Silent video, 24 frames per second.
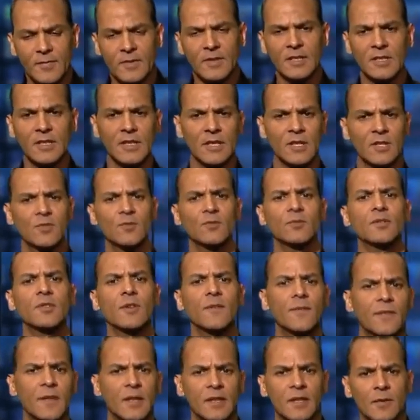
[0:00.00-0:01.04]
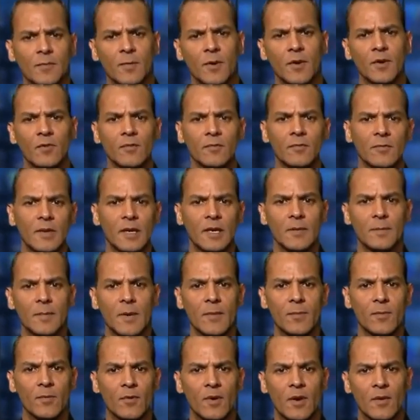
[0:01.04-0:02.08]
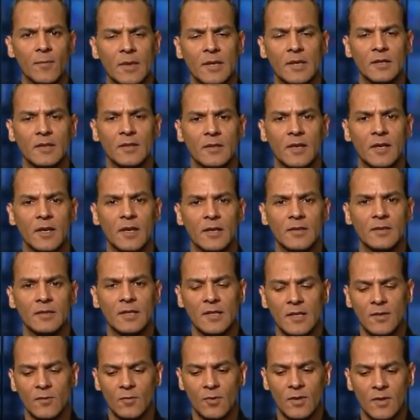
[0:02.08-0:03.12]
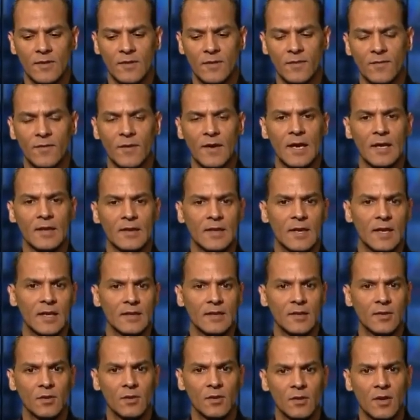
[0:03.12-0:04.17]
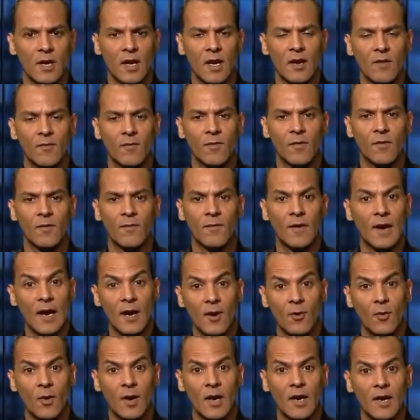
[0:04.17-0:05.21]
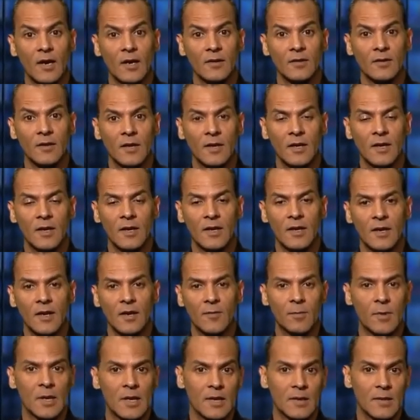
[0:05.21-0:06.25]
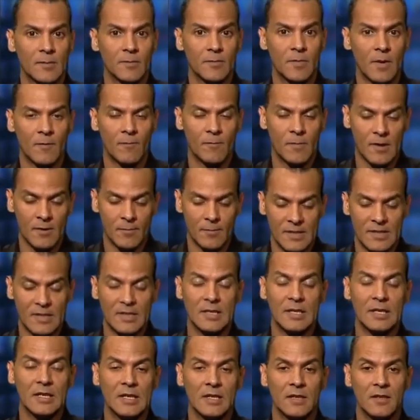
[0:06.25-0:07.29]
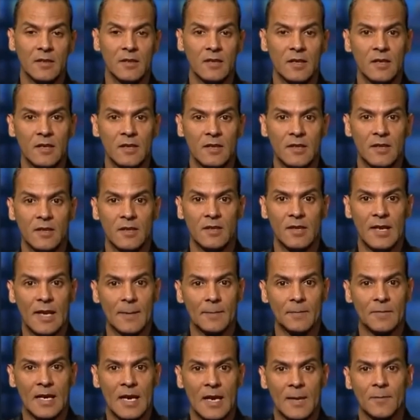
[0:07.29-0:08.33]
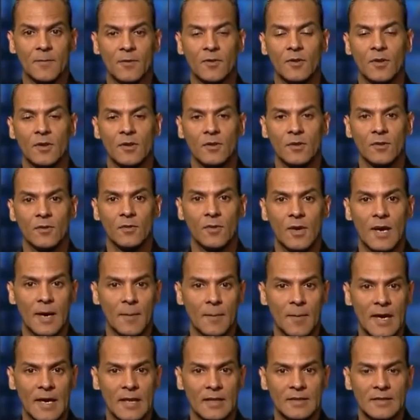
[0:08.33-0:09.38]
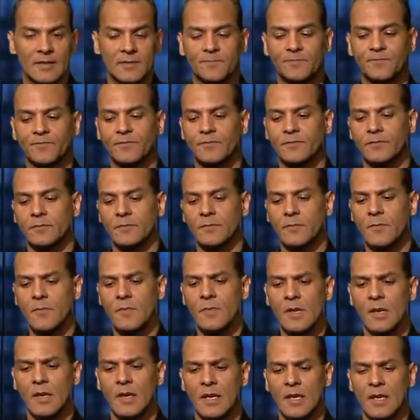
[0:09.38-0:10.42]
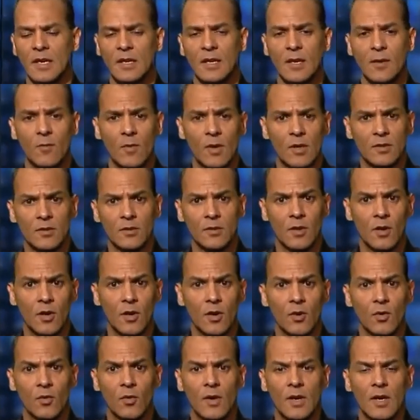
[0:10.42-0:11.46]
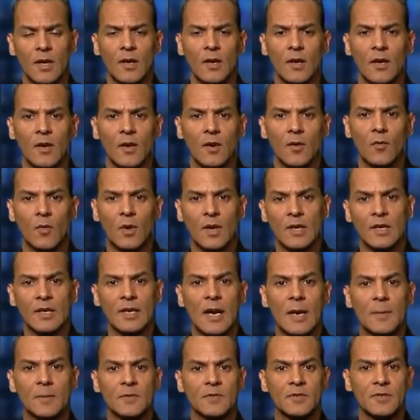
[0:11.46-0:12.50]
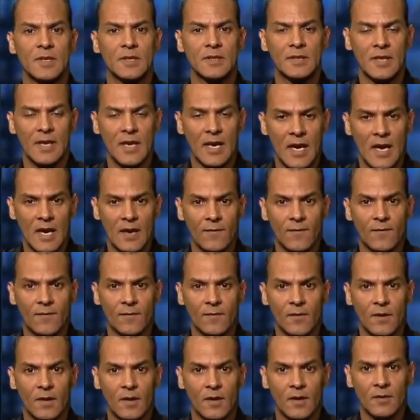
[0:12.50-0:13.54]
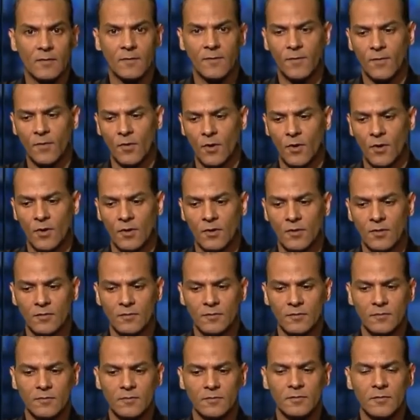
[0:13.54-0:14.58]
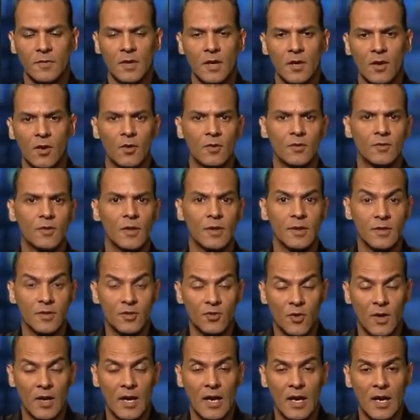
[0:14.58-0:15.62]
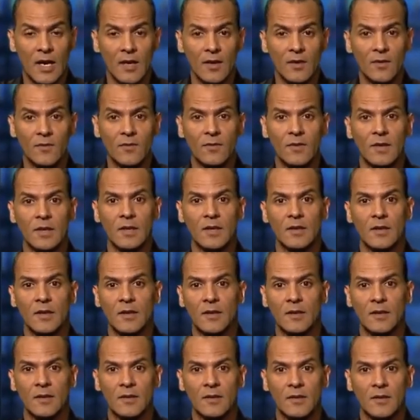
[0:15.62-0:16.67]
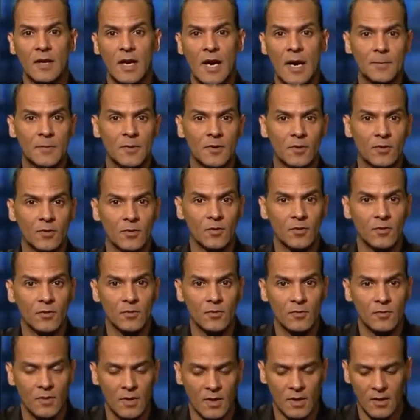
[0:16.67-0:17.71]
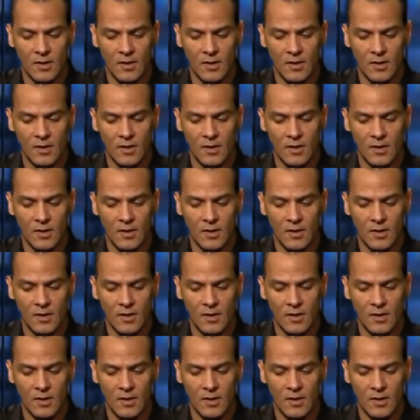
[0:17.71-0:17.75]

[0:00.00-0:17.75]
Welcome to another edition of Making the Real. My name is Louis Sierra, your host. In this edition, we're going to go over the issues of Thunderbolt. Many people have been dealing with the fact that they no longer have FireWire availability in their laptops or the new iMacs,